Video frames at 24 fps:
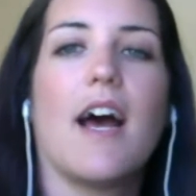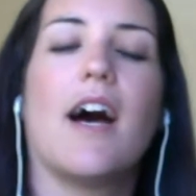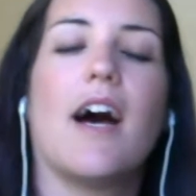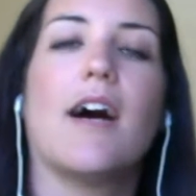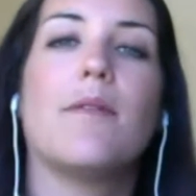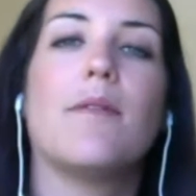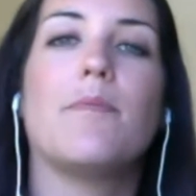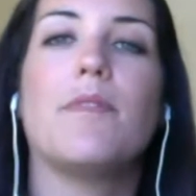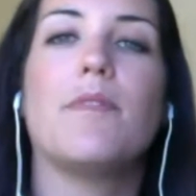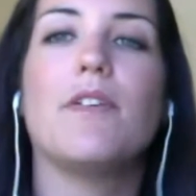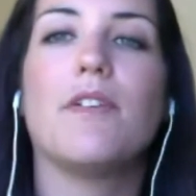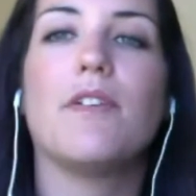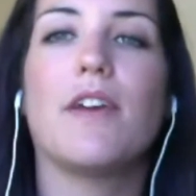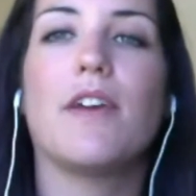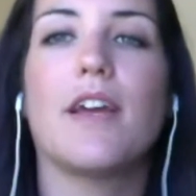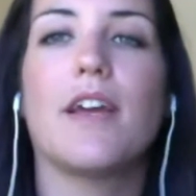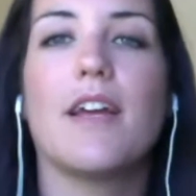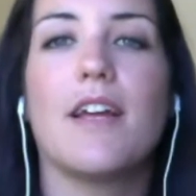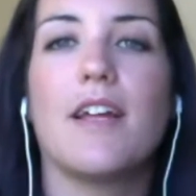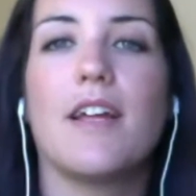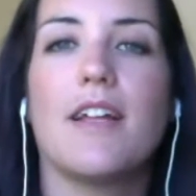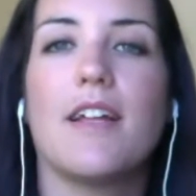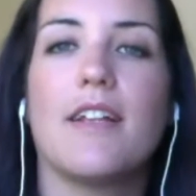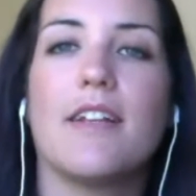You
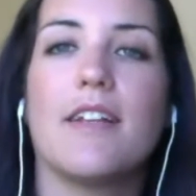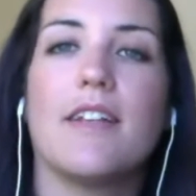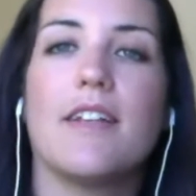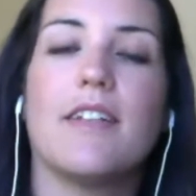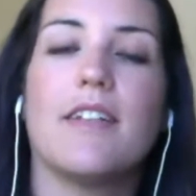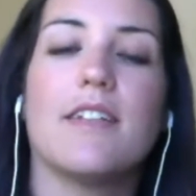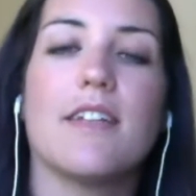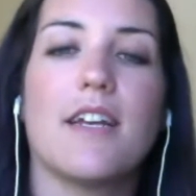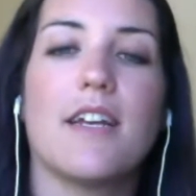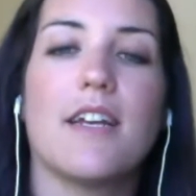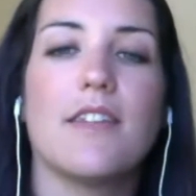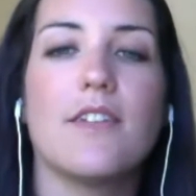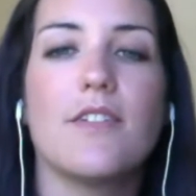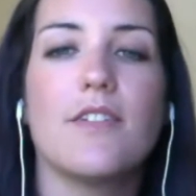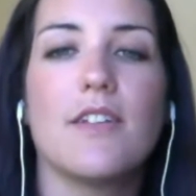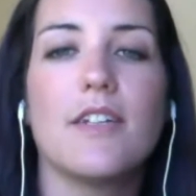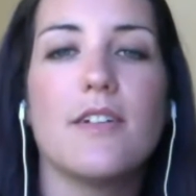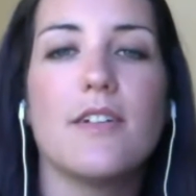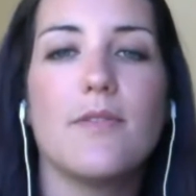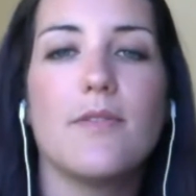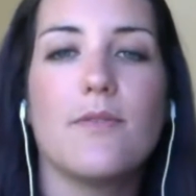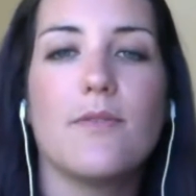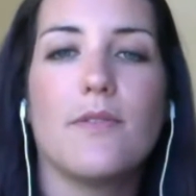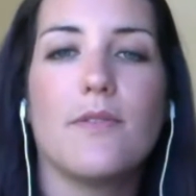can dilute
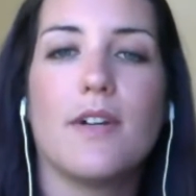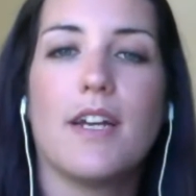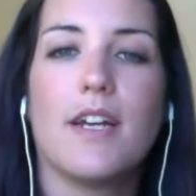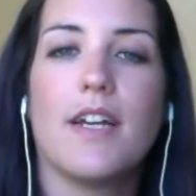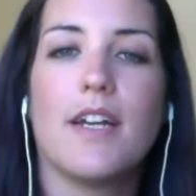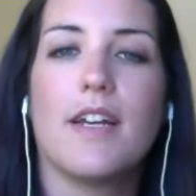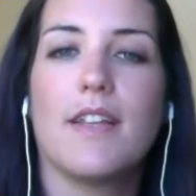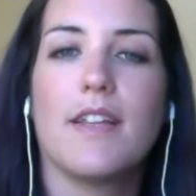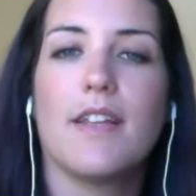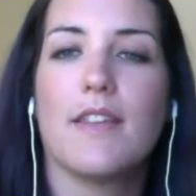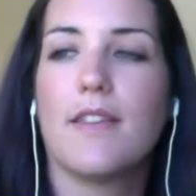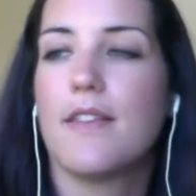it with